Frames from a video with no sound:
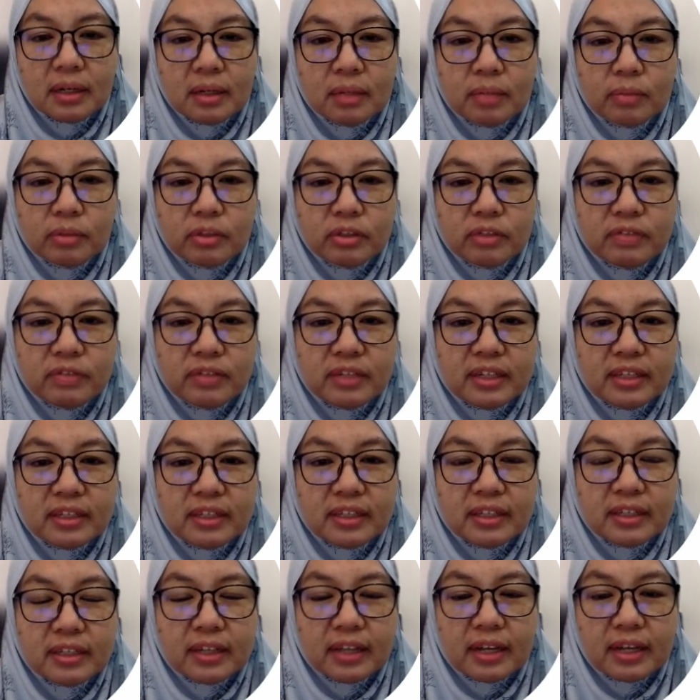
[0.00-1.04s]

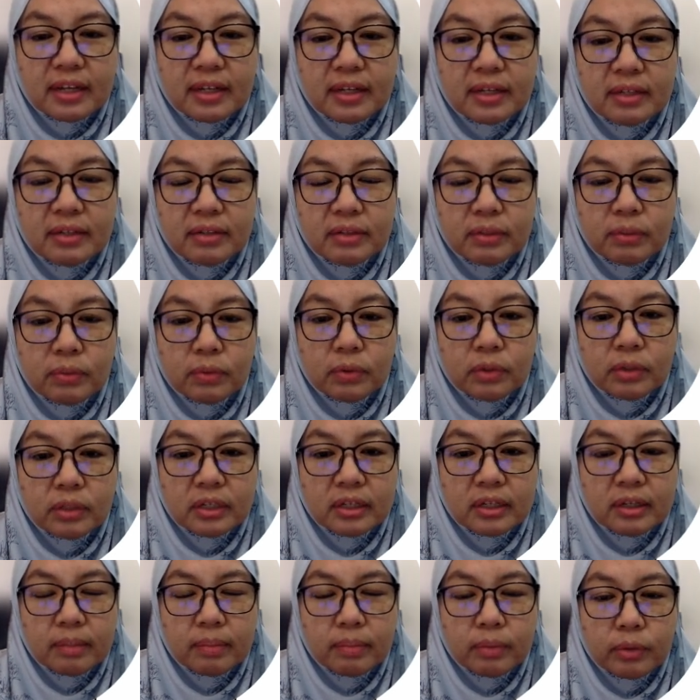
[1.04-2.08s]
motivating and
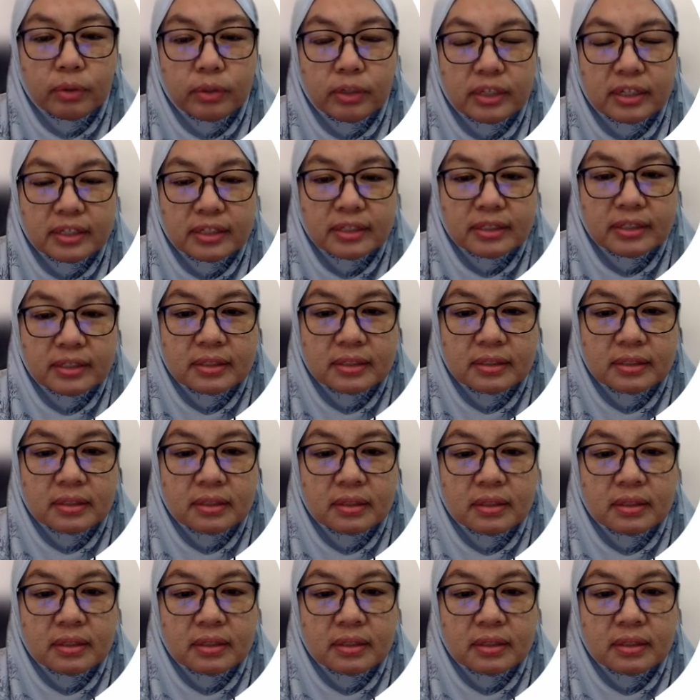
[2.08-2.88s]
rewarding employees.